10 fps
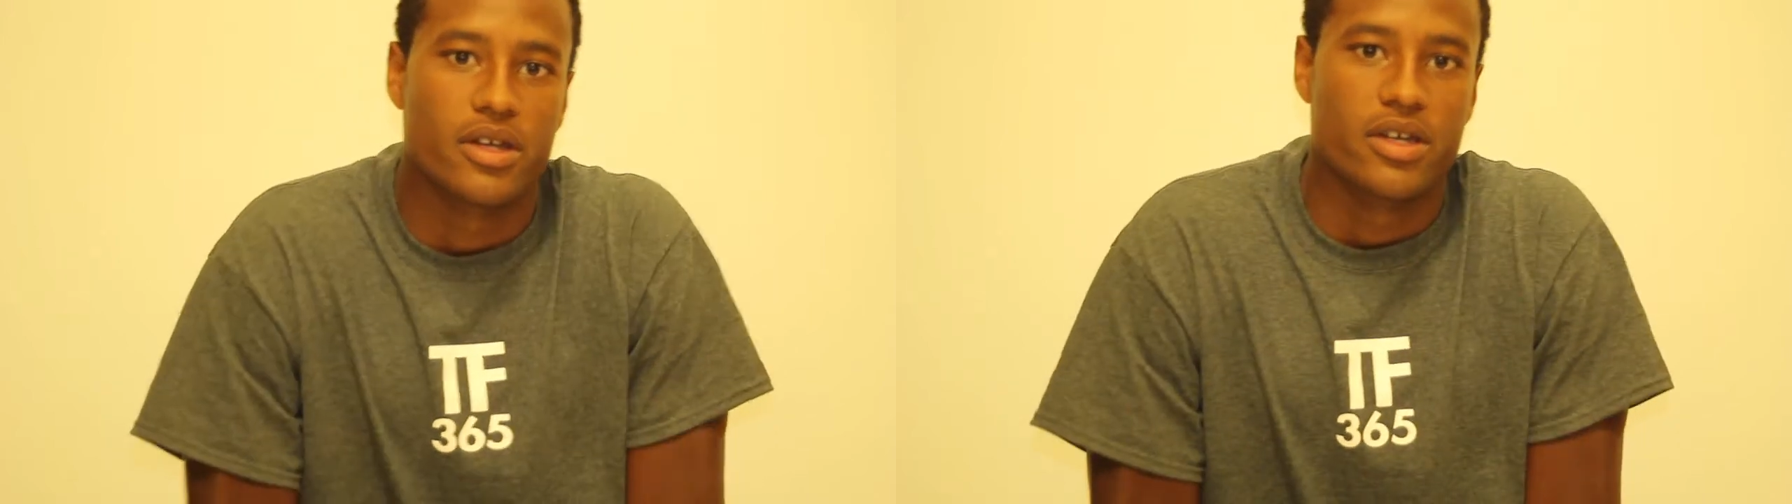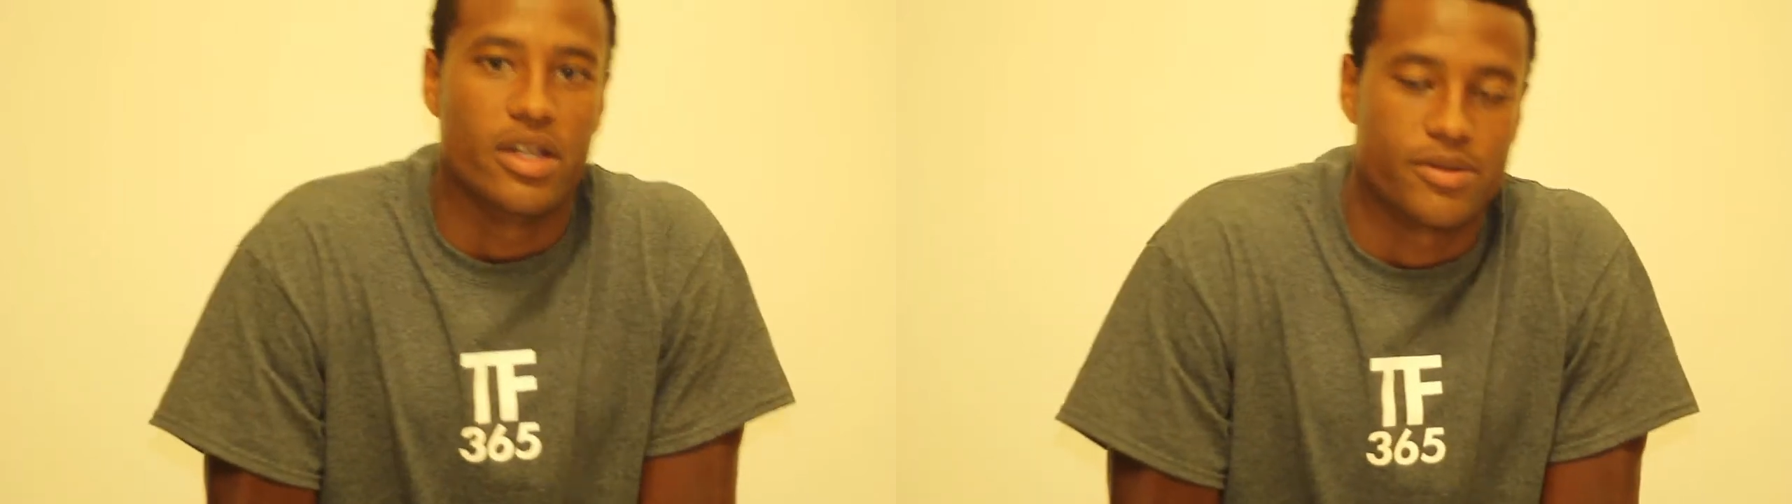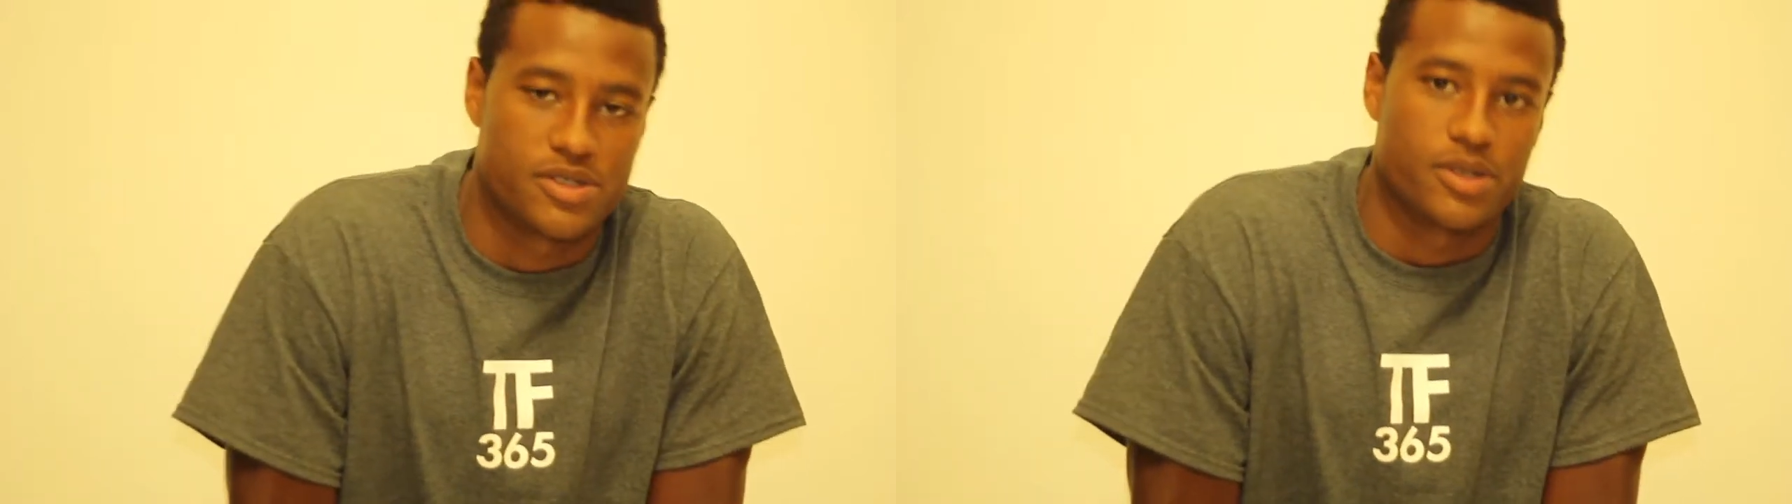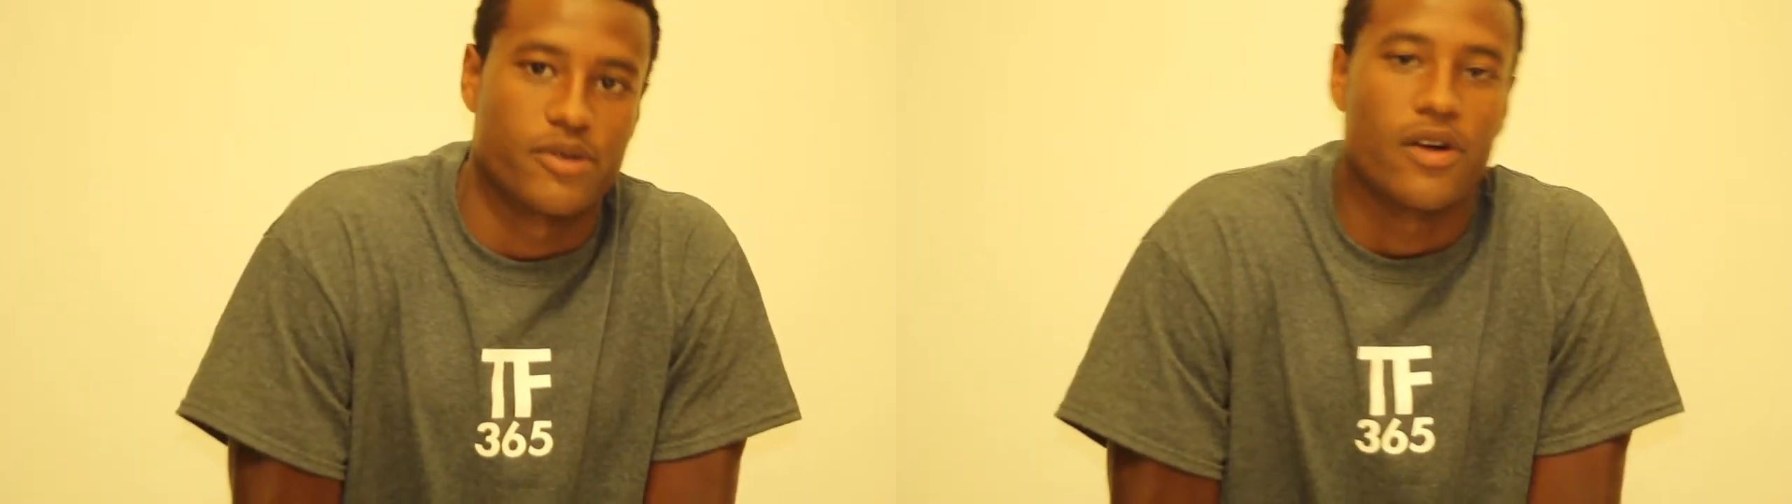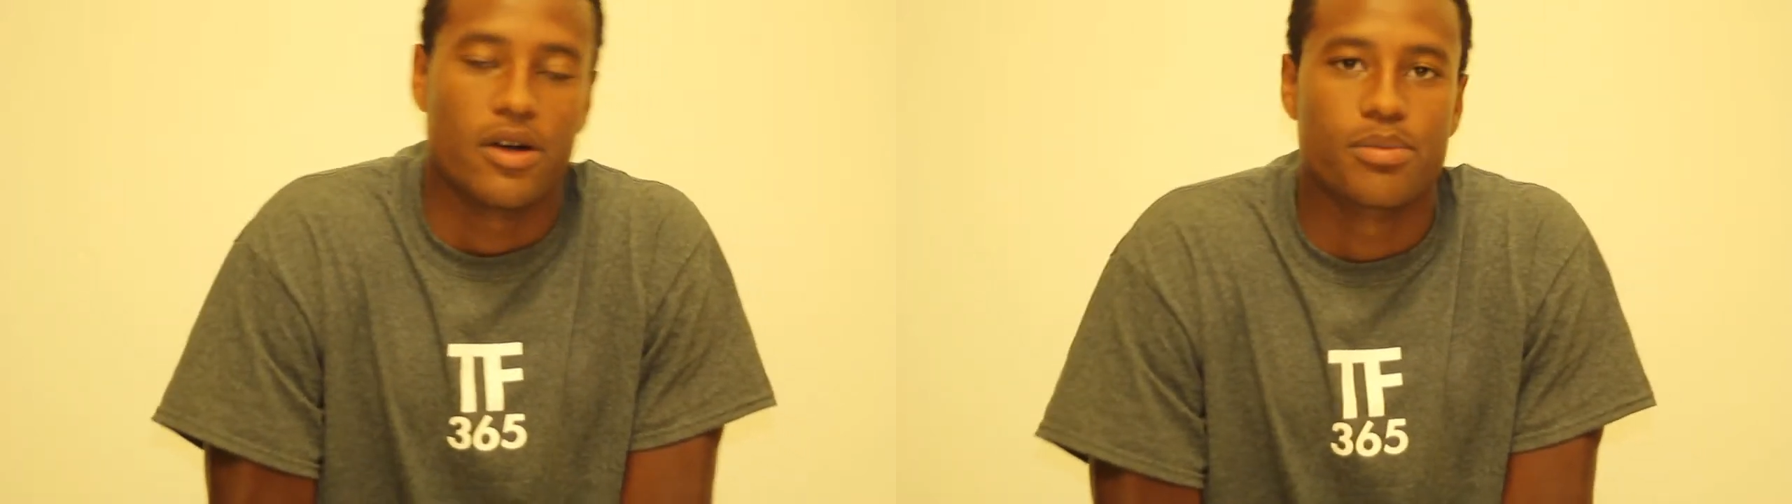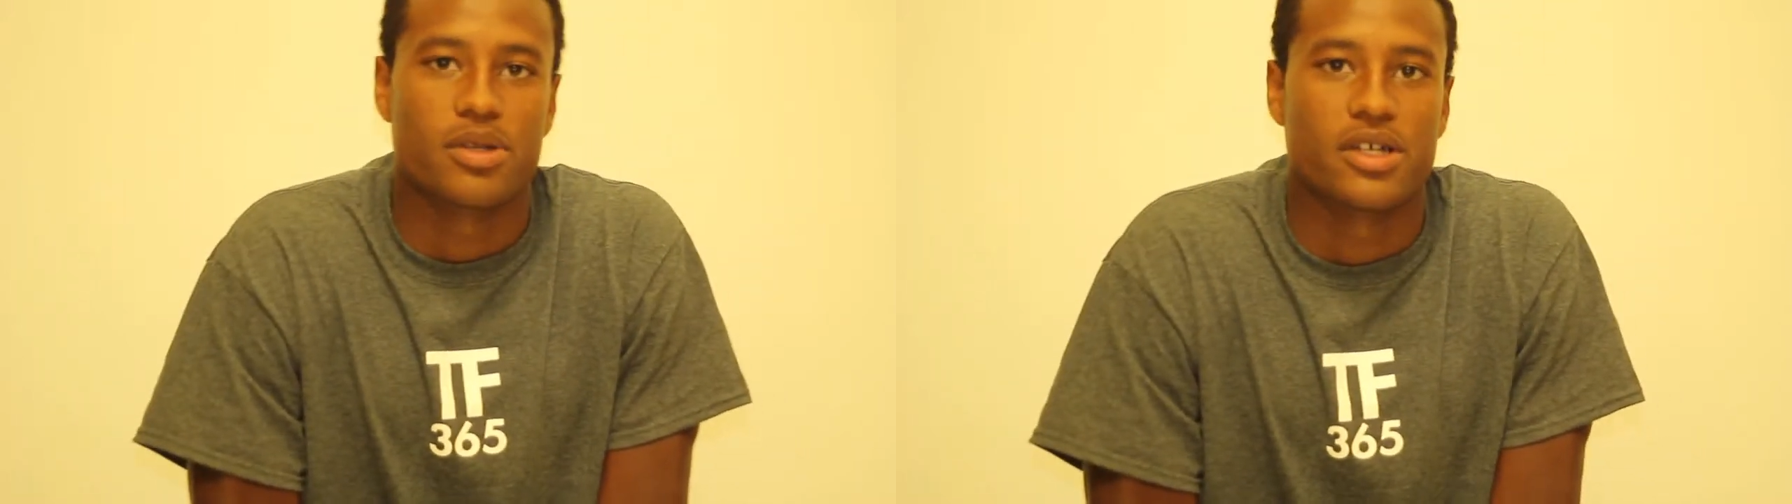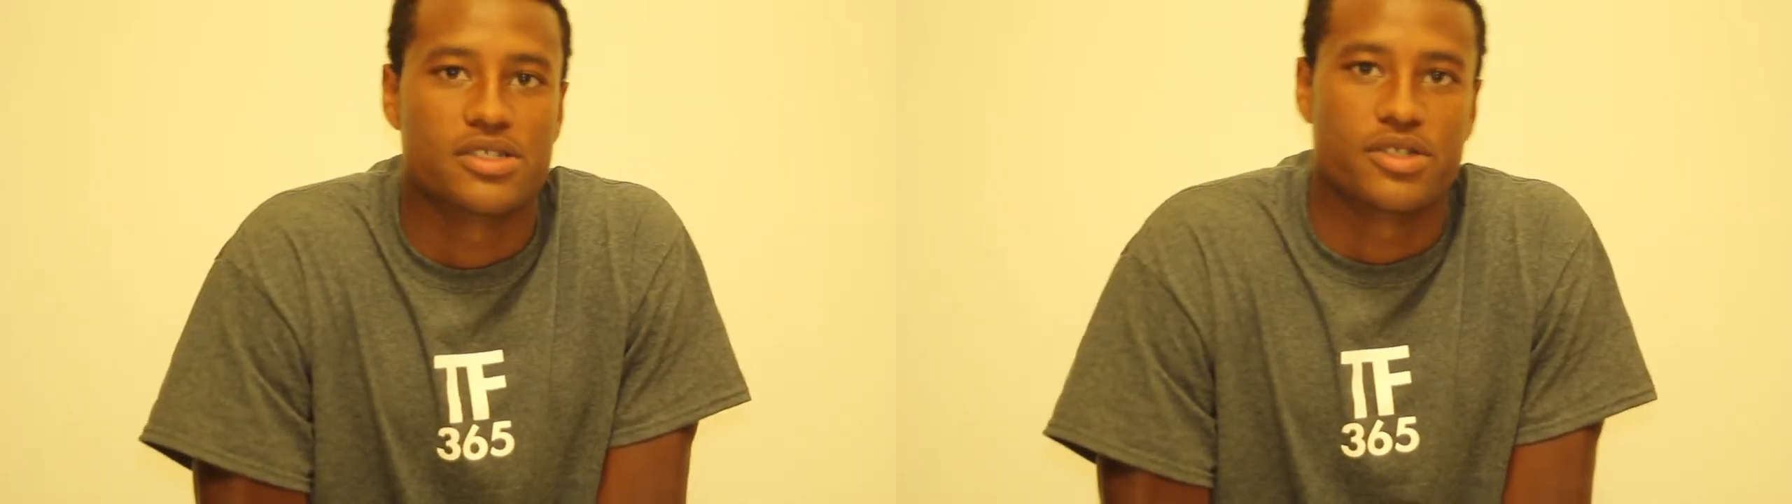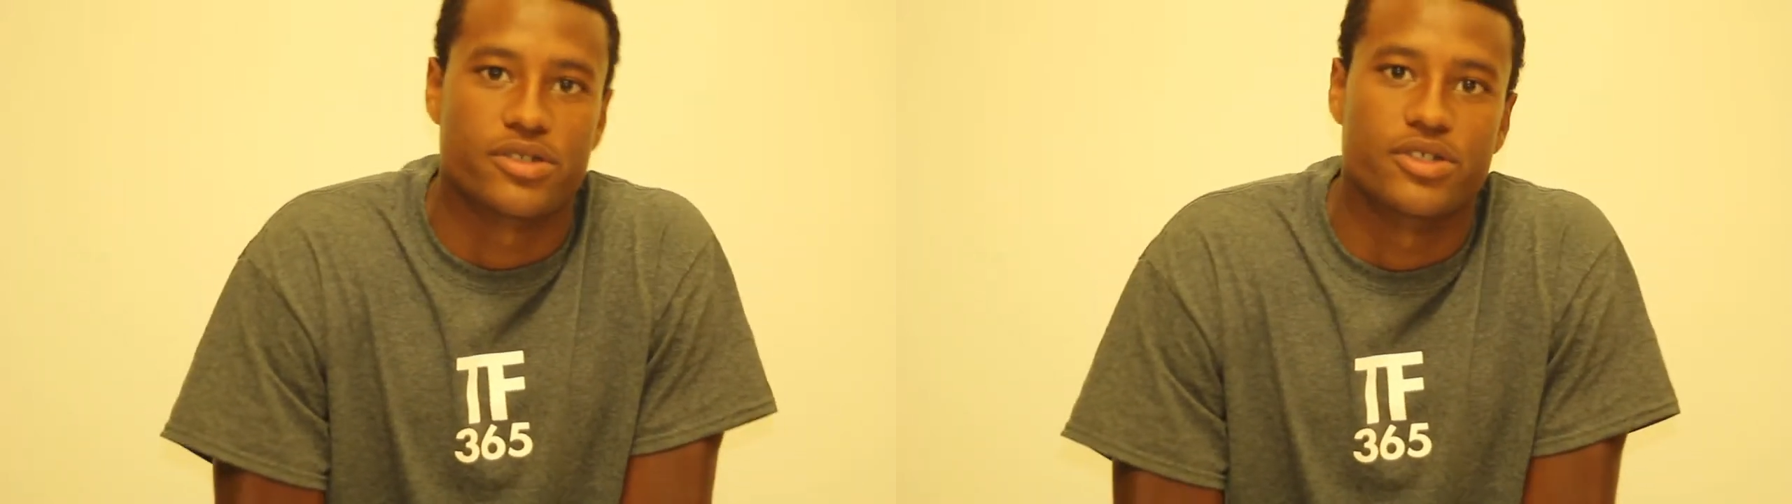and everything's gonna fall in
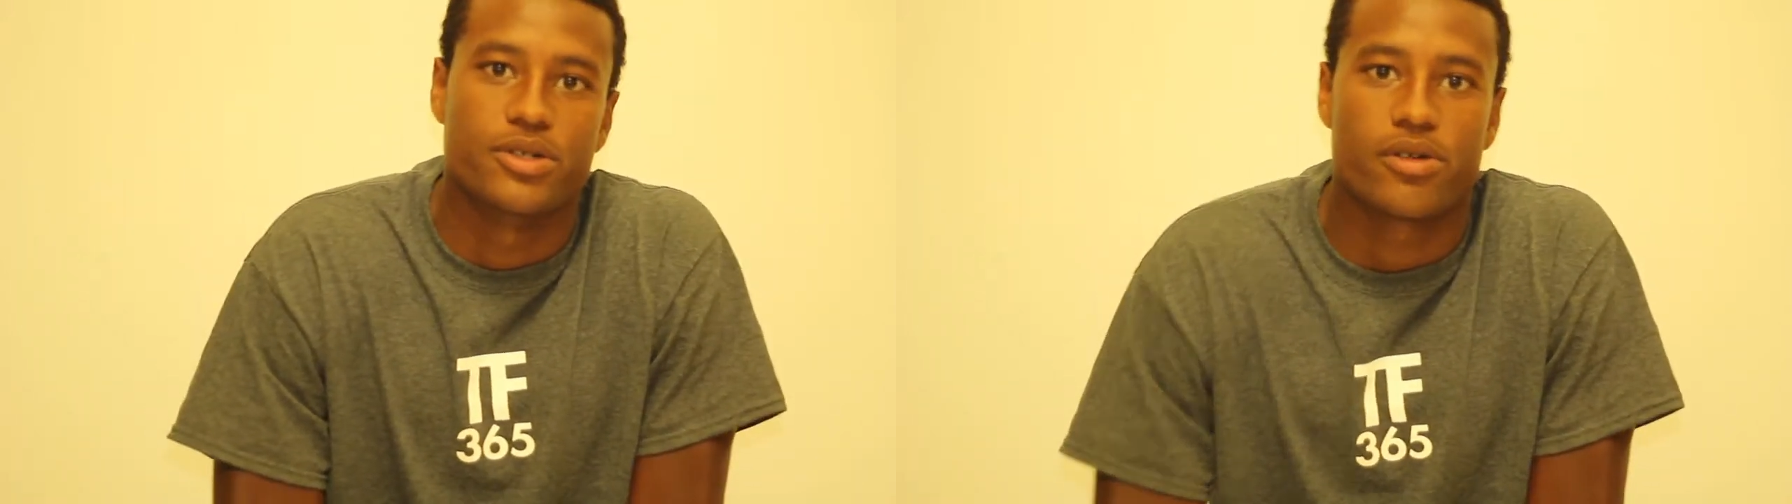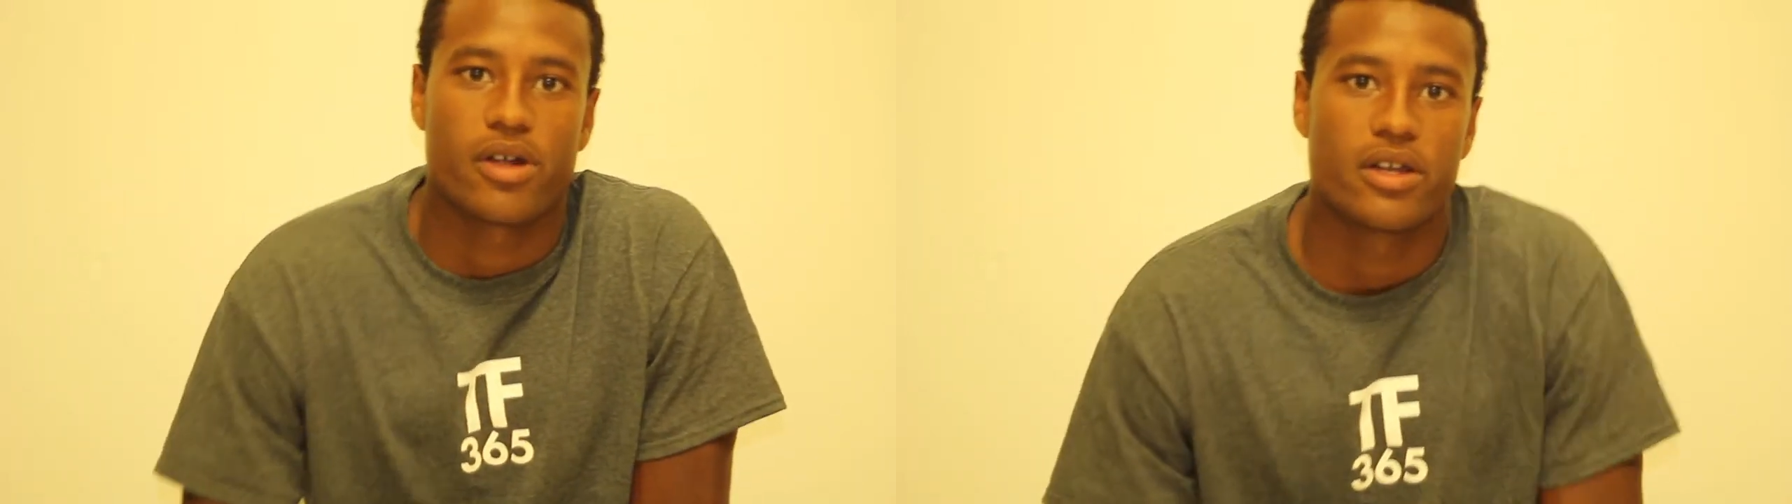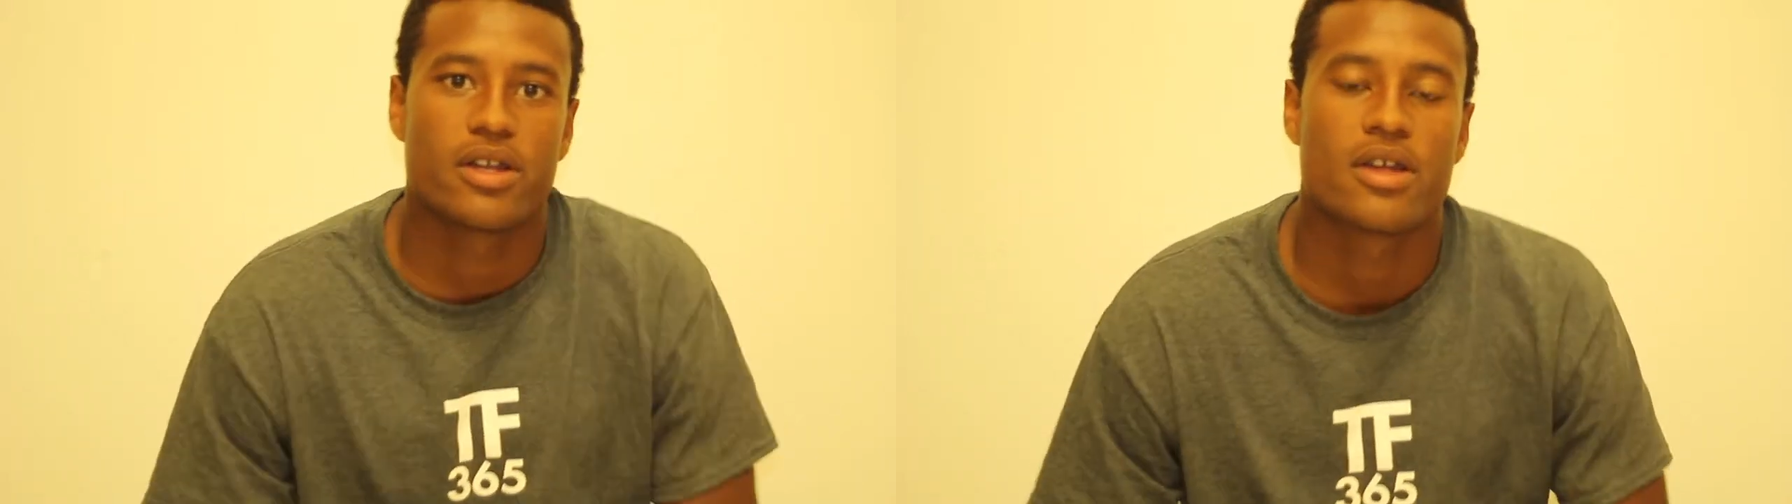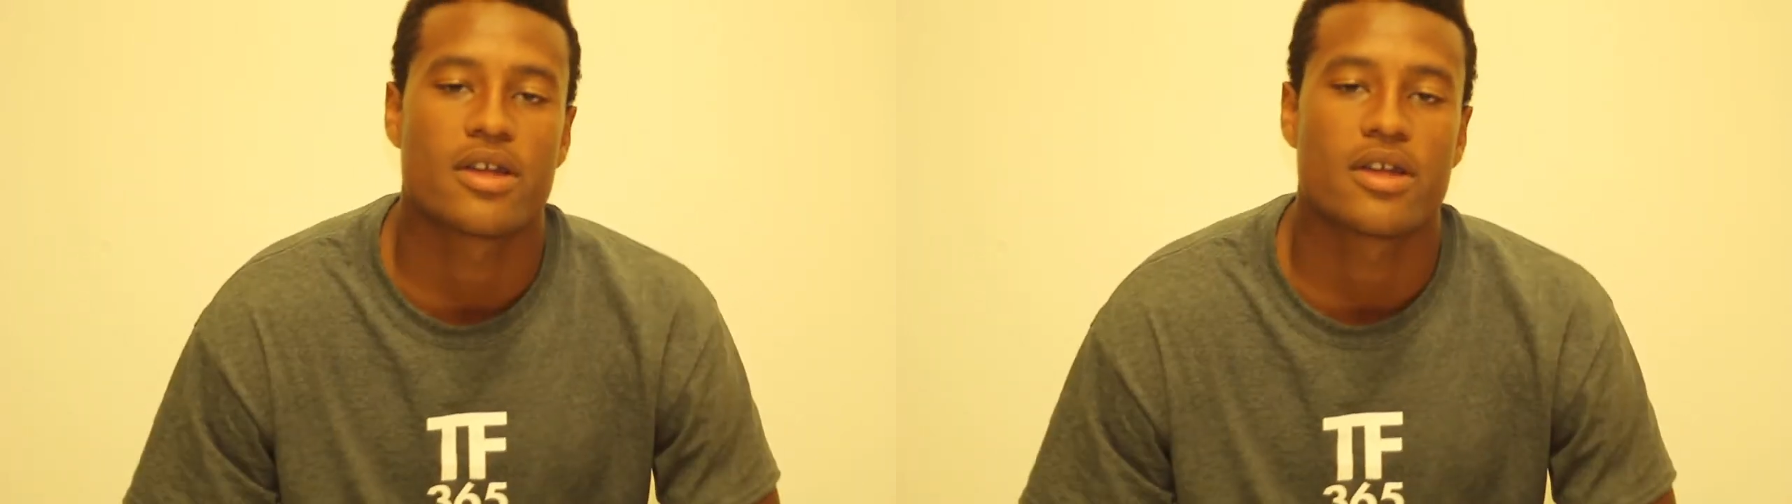place, you're gonna do it right.